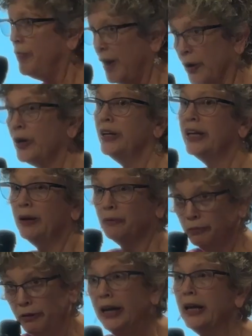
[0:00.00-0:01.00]
they're going to
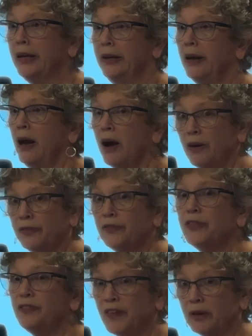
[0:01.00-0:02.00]
get rid
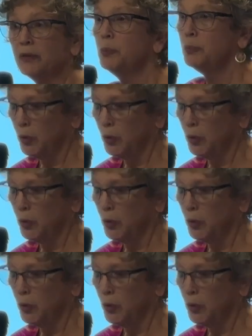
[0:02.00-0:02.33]
of the federal